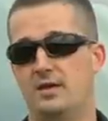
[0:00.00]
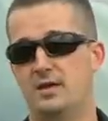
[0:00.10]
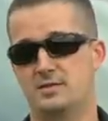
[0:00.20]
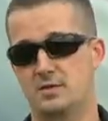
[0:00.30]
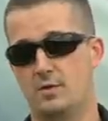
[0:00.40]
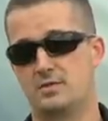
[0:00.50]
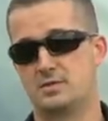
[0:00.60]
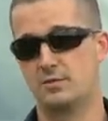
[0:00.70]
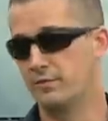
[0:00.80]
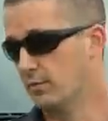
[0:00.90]
and so on and
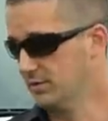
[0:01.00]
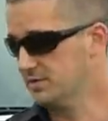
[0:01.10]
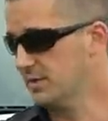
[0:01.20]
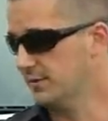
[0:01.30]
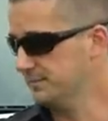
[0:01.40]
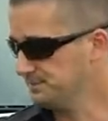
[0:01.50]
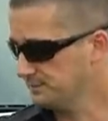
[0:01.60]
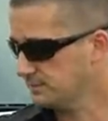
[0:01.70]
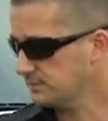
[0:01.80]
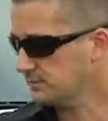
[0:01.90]
so forth. So
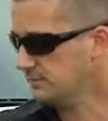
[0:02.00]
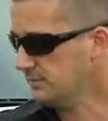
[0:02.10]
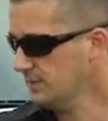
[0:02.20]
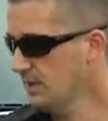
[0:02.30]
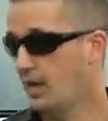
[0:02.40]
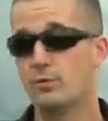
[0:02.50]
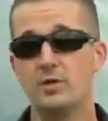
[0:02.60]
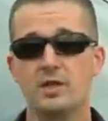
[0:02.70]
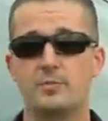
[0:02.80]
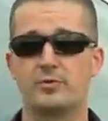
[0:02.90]
I
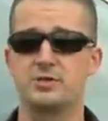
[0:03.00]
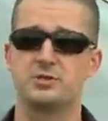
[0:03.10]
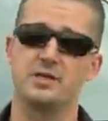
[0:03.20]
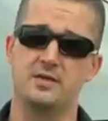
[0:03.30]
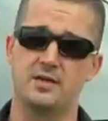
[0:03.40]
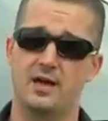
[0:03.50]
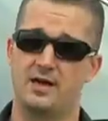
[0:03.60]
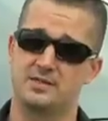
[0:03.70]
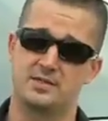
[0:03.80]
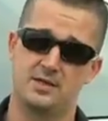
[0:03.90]
really appreciate you
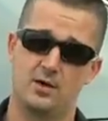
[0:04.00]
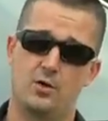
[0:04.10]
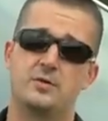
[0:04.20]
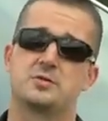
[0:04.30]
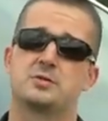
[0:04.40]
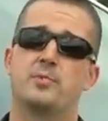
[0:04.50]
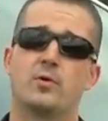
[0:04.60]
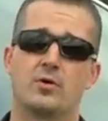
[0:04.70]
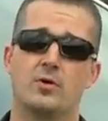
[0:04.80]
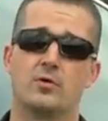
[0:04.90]
guys, all your
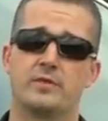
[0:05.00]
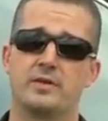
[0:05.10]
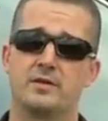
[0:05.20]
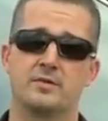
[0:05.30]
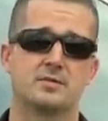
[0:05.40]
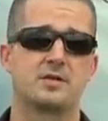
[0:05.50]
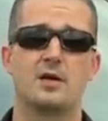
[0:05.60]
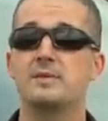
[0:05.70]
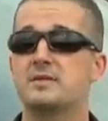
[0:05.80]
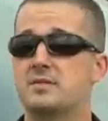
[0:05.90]
support over the years,
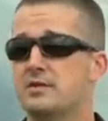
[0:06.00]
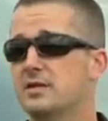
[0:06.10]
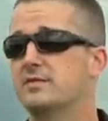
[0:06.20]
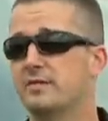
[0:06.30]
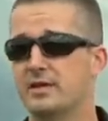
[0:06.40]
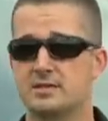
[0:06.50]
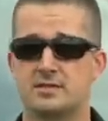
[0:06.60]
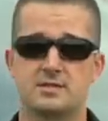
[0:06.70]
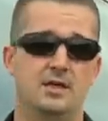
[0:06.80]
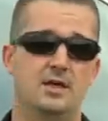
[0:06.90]
coming to the
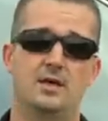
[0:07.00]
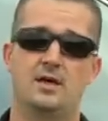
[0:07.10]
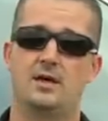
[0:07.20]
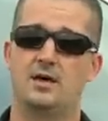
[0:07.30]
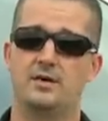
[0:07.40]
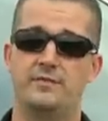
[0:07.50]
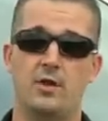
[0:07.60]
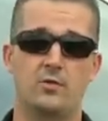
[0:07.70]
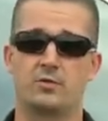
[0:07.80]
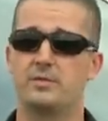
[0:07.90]
events, uh,
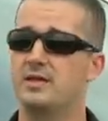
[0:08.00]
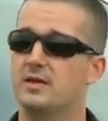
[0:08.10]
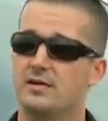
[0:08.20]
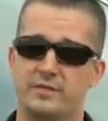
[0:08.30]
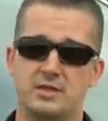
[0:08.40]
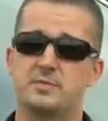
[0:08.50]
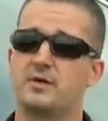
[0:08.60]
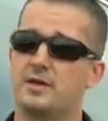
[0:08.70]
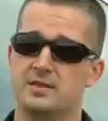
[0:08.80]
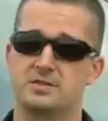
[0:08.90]
following me on
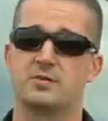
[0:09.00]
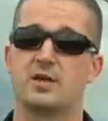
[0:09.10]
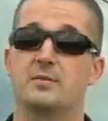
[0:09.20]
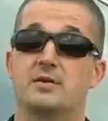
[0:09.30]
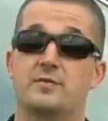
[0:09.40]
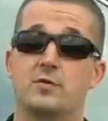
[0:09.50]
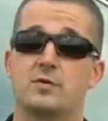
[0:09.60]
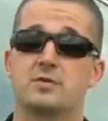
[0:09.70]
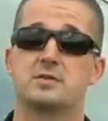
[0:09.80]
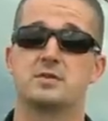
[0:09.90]
Facebook and Instagram, and of
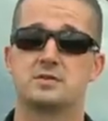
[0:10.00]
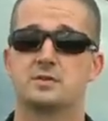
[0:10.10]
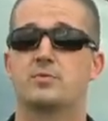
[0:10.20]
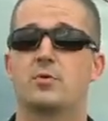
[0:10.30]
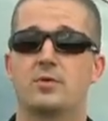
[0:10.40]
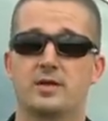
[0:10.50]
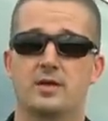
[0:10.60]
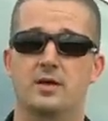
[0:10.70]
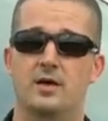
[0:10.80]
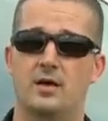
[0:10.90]
course,
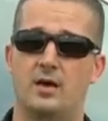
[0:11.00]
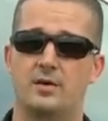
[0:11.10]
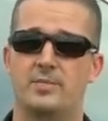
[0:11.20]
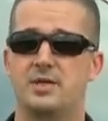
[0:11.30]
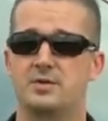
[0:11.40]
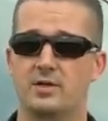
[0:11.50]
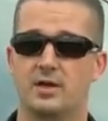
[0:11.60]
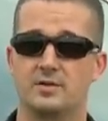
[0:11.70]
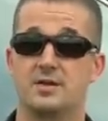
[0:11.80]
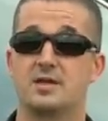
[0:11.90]
supporting on
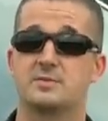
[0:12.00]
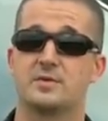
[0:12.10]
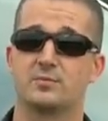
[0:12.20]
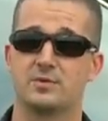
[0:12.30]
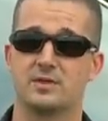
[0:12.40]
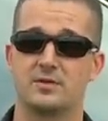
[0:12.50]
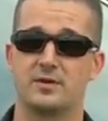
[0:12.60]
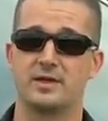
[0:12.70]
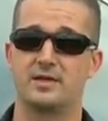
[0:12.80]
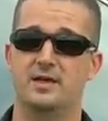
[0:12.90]
Patreon. You guys have been really
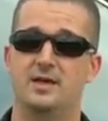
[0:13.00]
great.